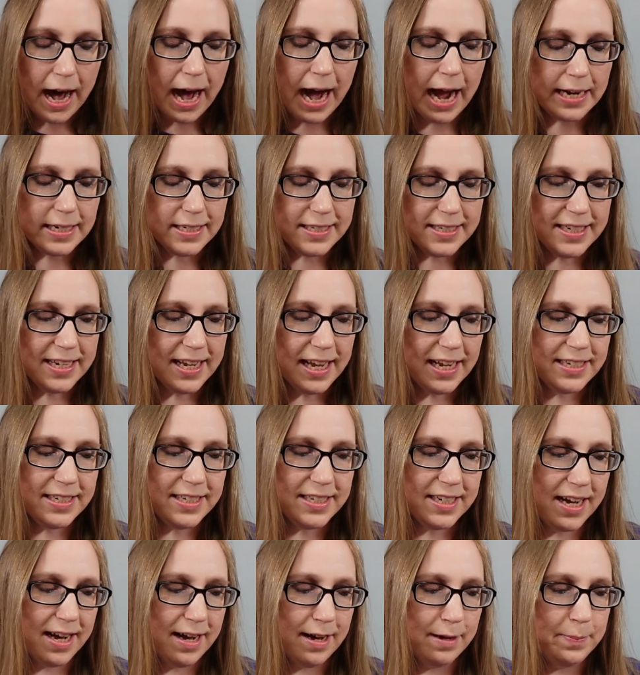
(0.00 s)
I did
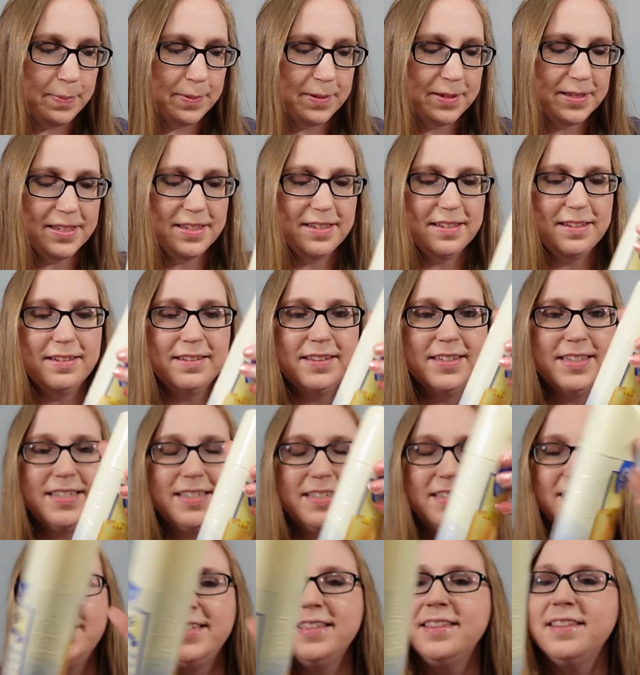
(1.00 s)
end up
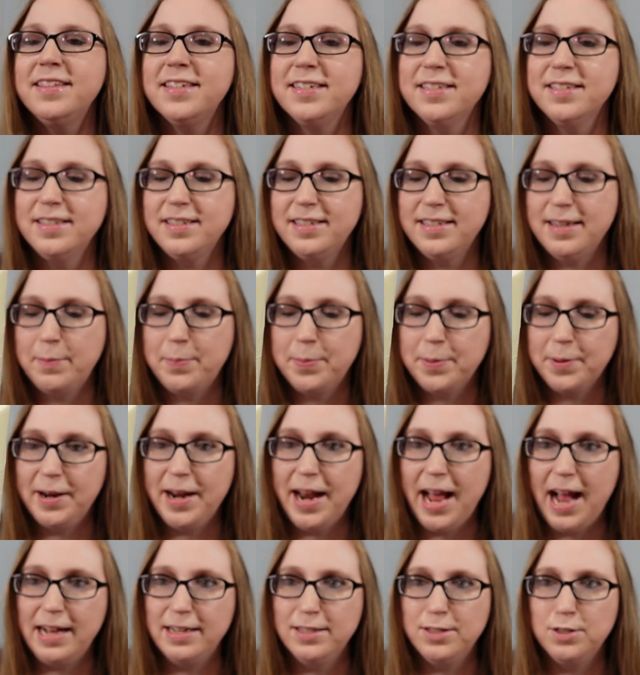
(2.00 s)
listing this
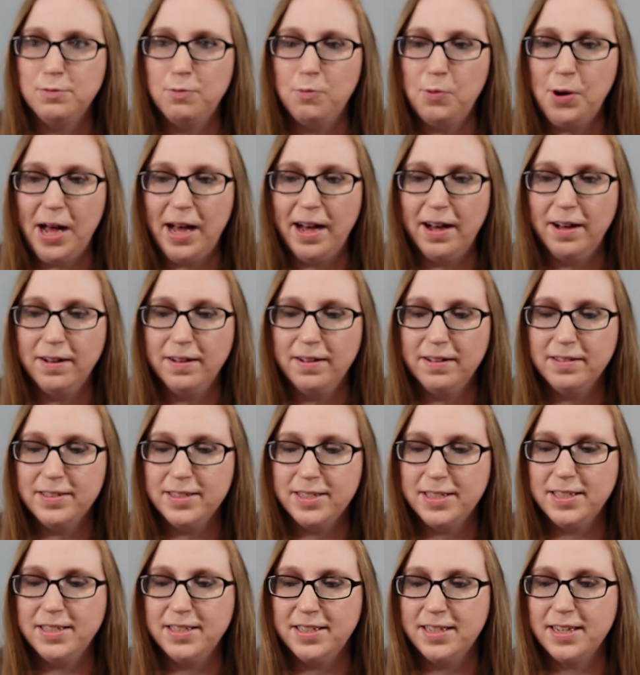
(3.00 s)
separate as well.
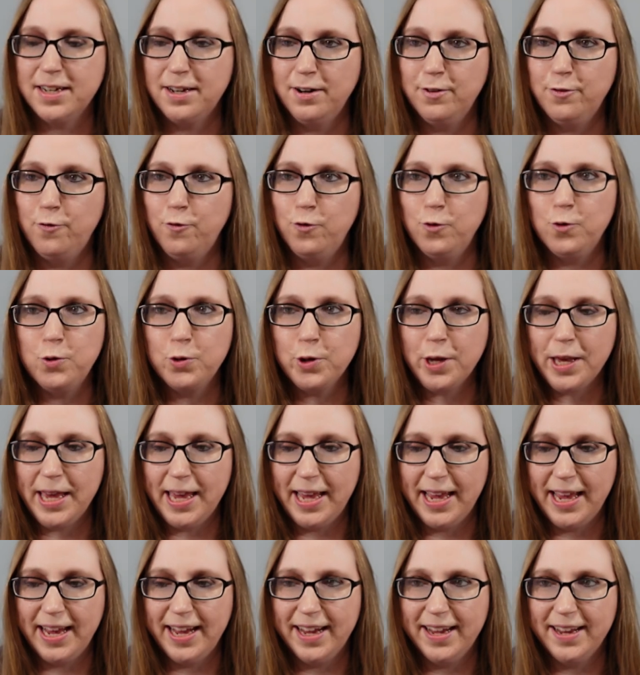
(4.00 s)
This is like a full
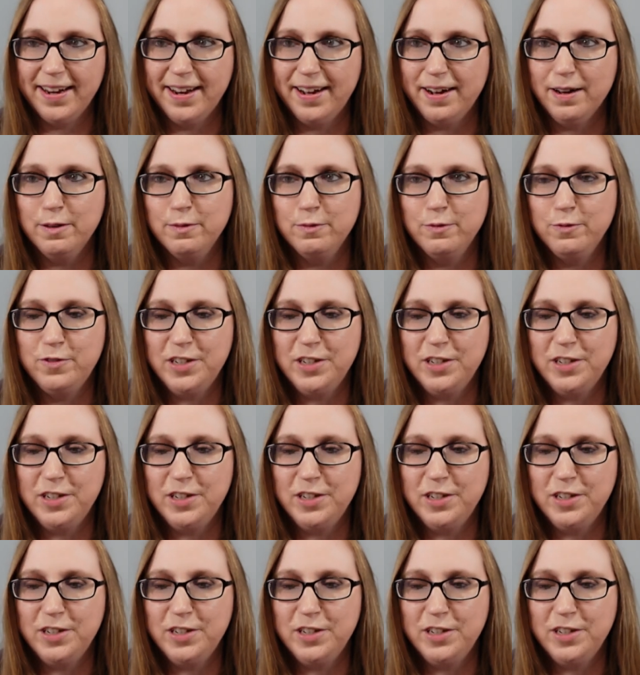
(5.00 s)
can of